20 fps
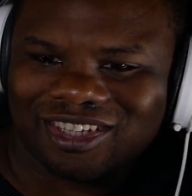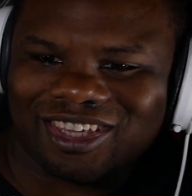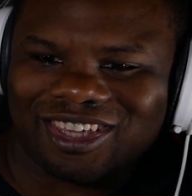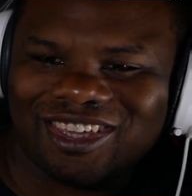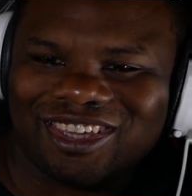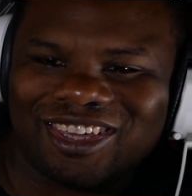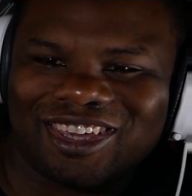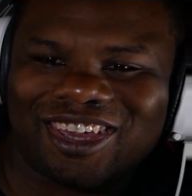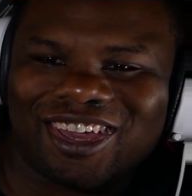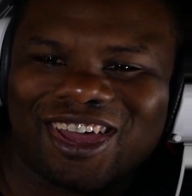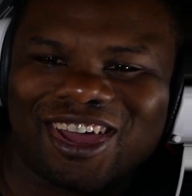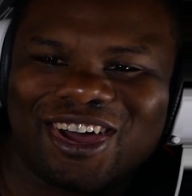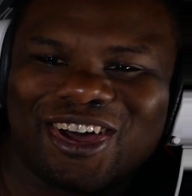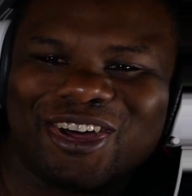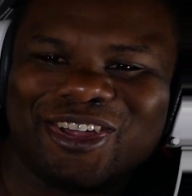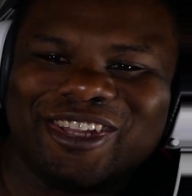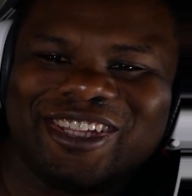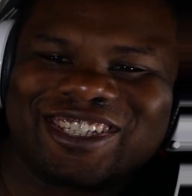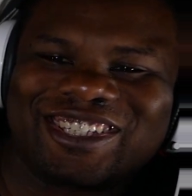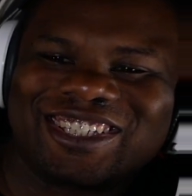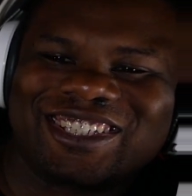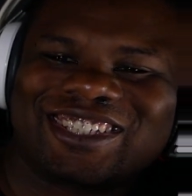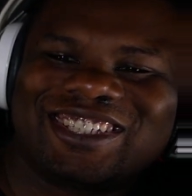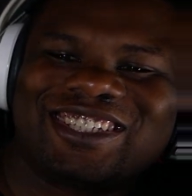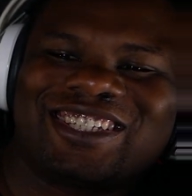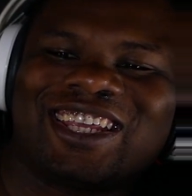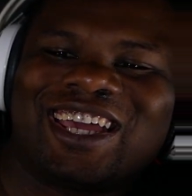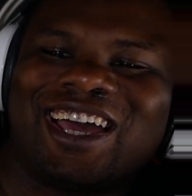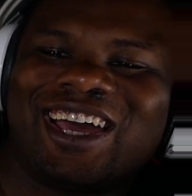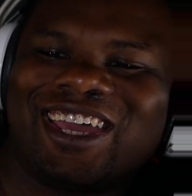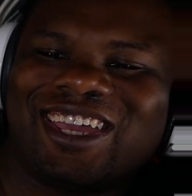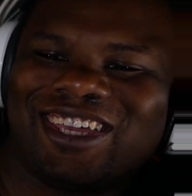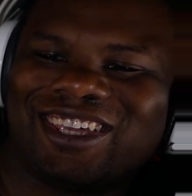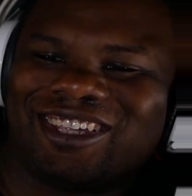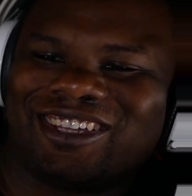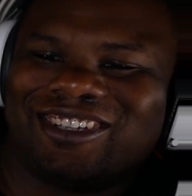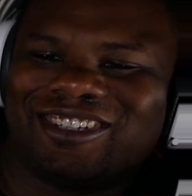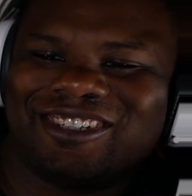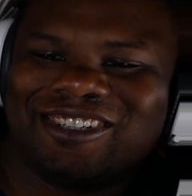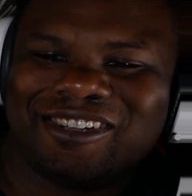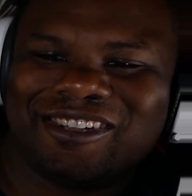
Yo, this is tight!